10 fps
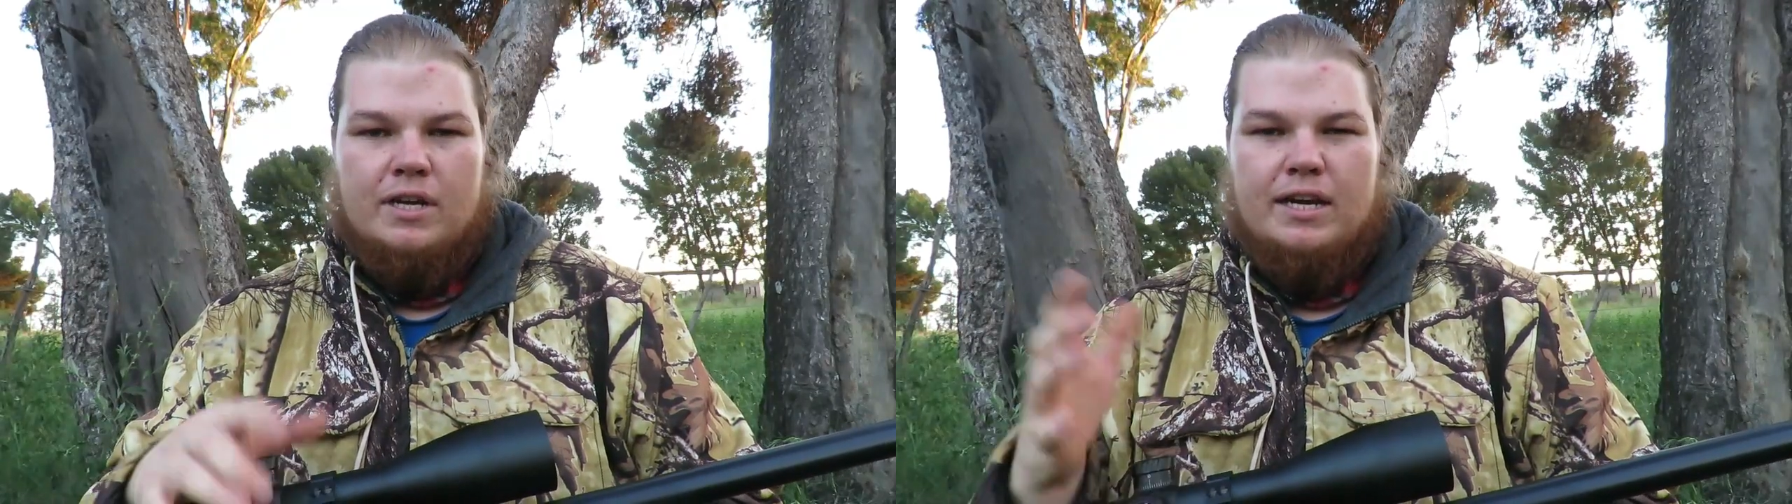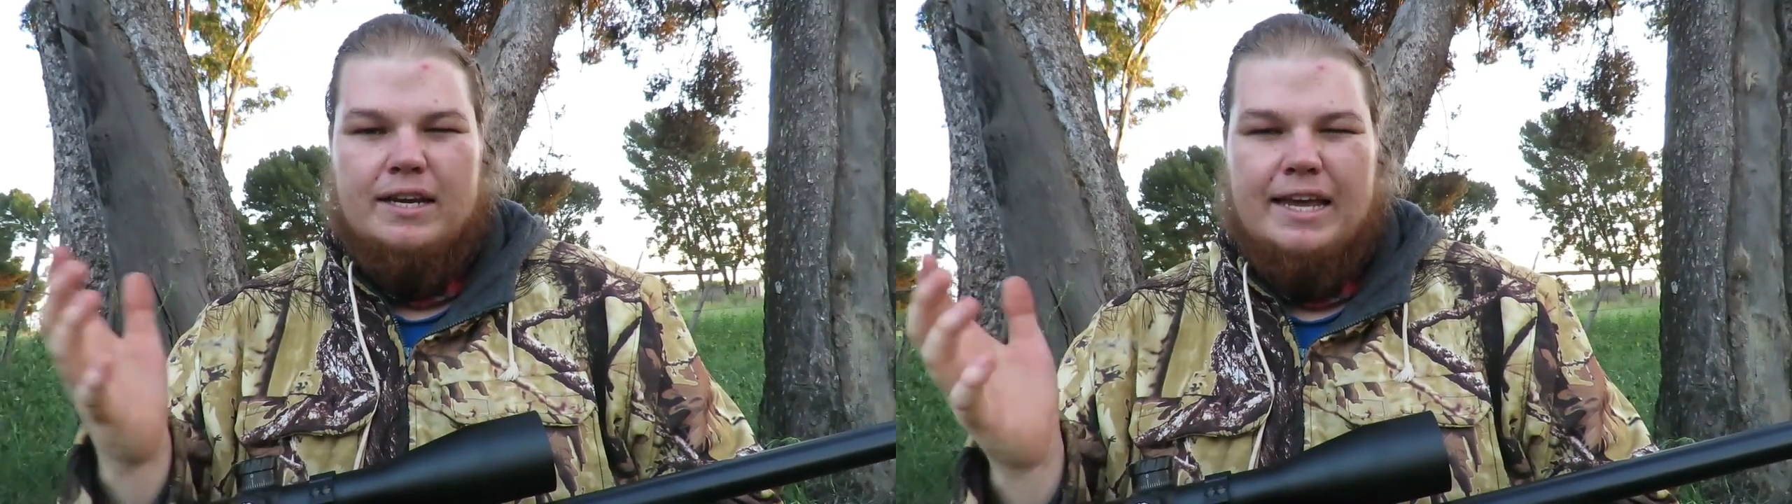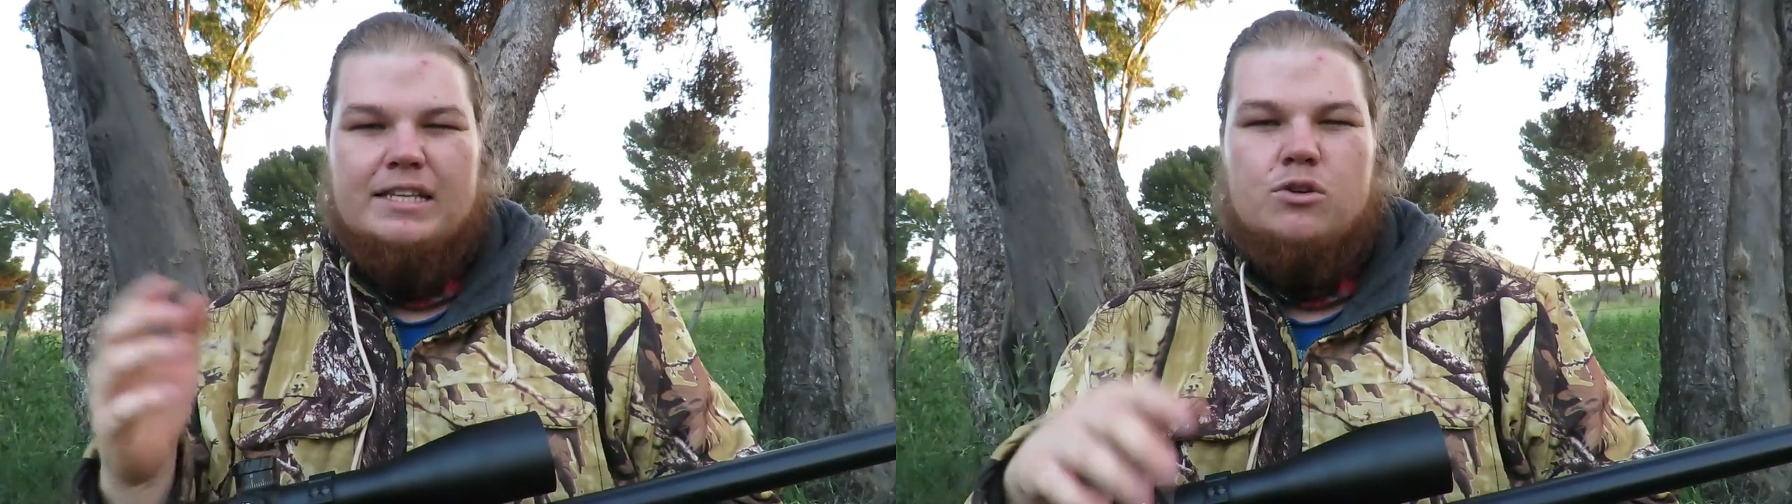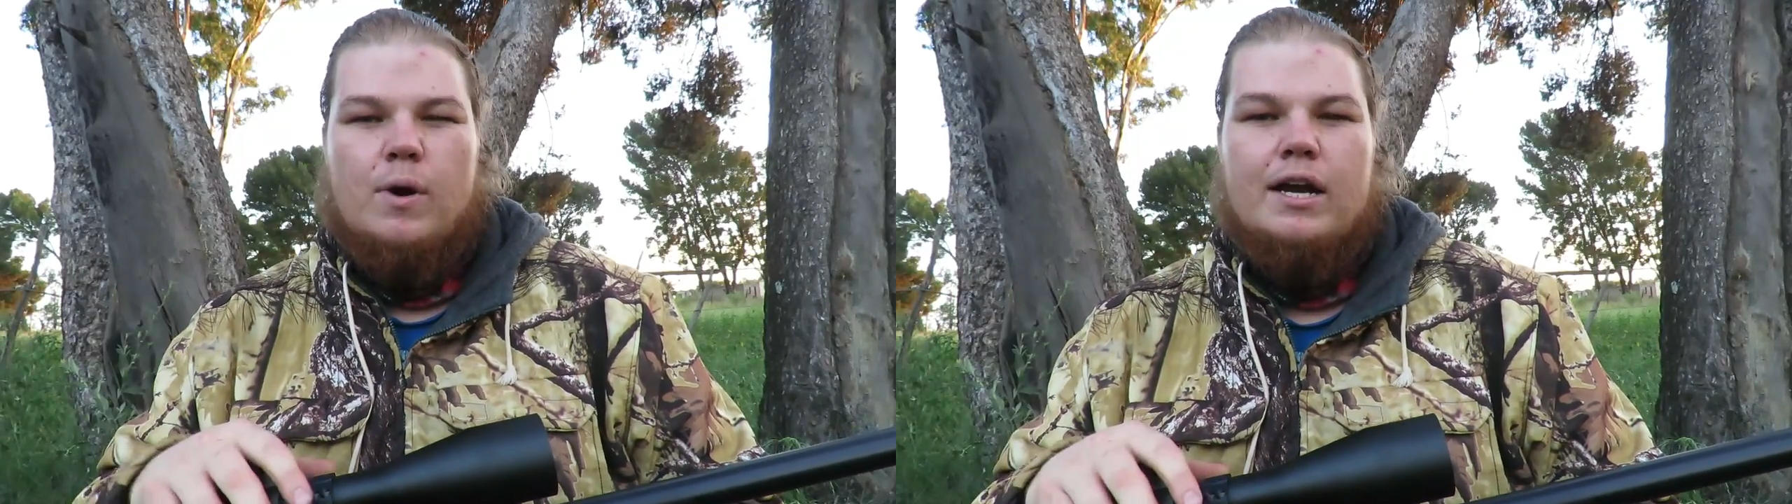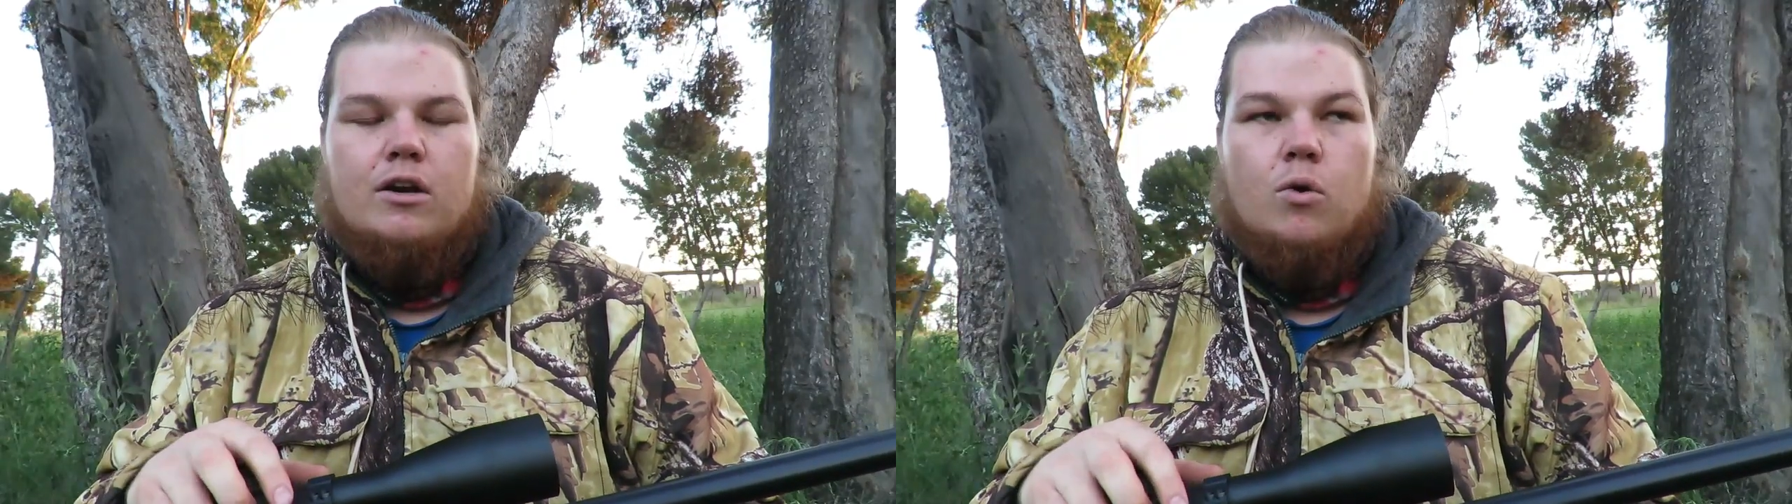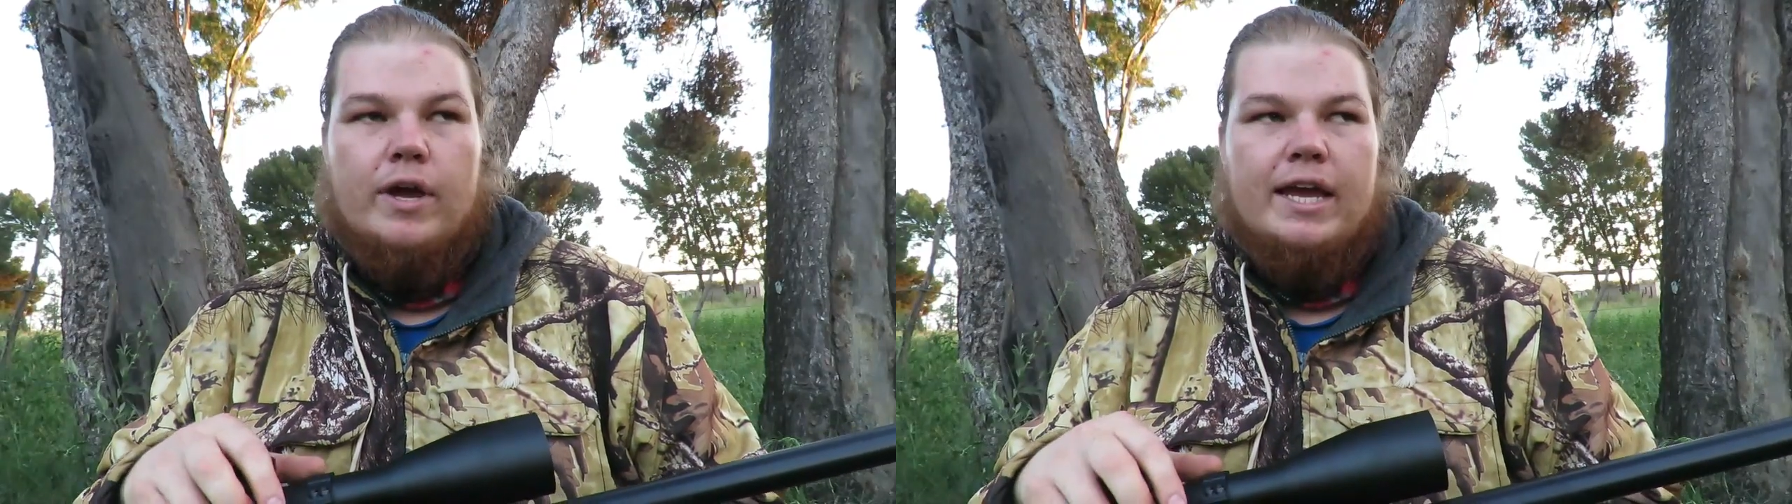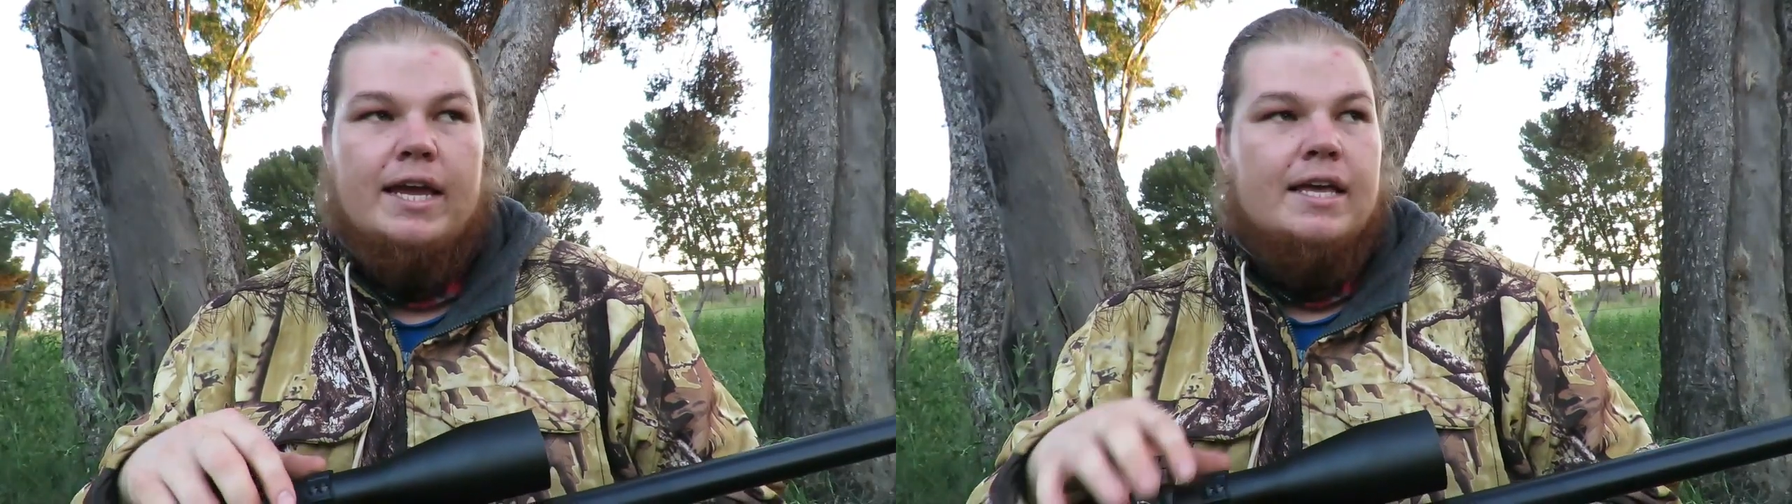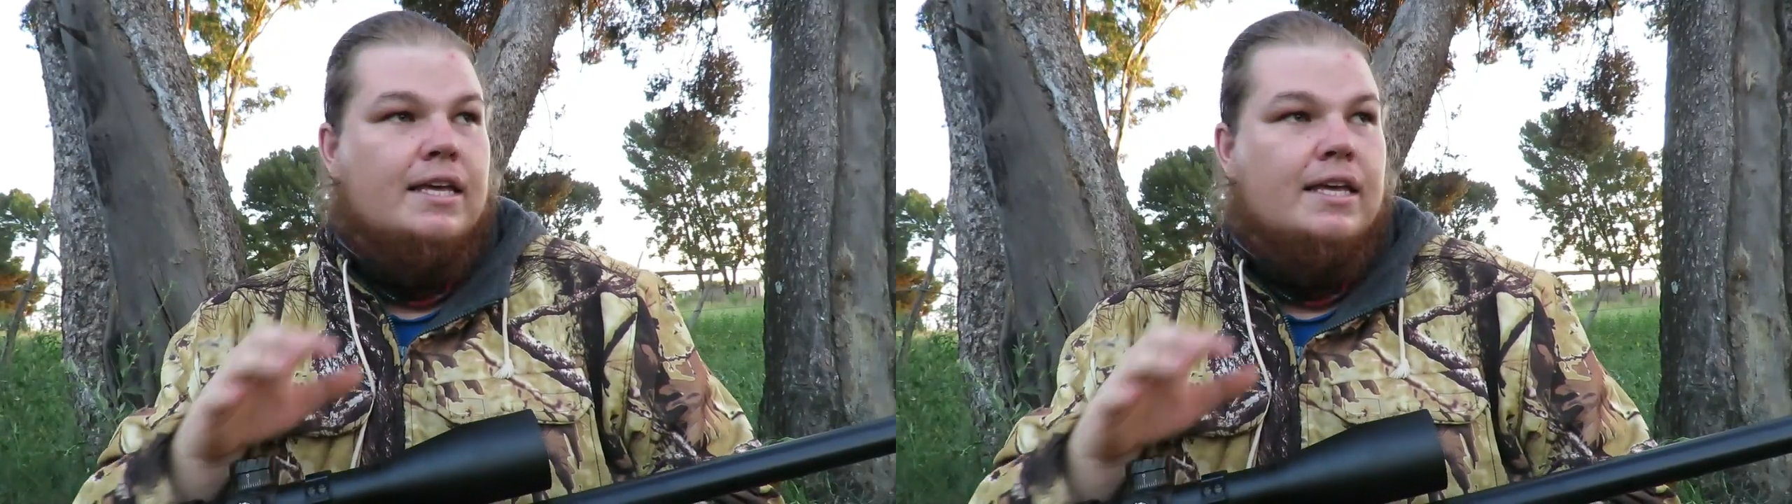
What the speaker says: It gets quite annoying,